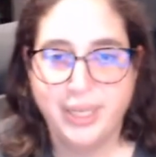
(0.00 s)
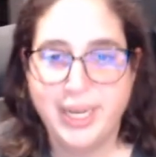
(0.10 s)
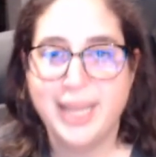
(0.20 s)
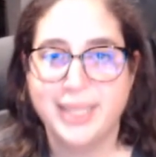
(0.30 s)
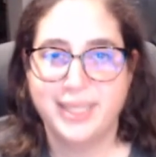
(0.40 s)

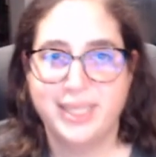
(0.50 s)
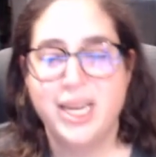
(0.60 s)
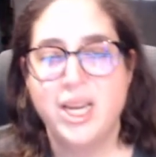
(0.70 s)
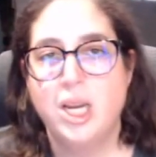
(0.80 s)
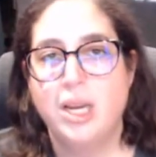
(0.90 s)
Yes.
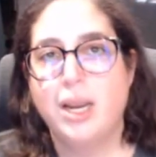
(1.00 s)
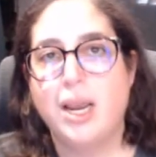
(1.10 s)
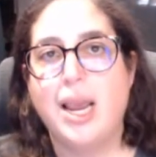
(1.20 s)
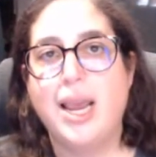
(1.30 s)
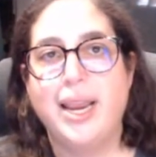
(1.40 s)

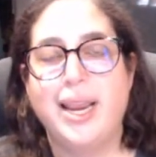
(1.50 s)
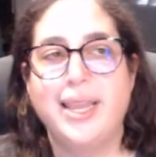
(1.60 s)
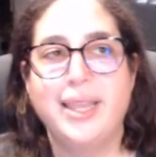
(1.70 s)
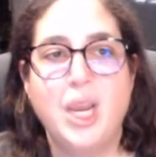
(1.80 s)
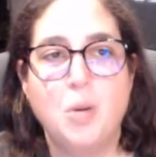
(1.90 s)

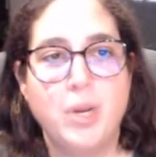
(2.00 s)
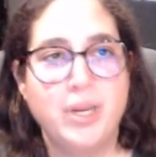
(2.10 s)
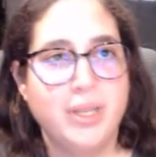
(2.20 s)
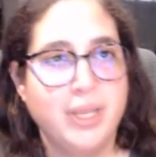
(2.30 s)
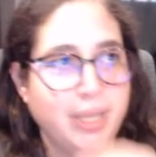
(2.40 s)
I think one
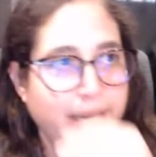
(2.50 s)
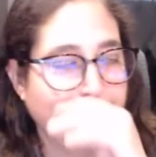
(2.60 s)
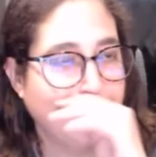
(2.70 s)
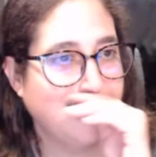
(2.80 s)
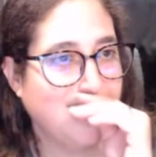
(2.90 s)
of the
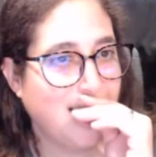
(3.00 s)
things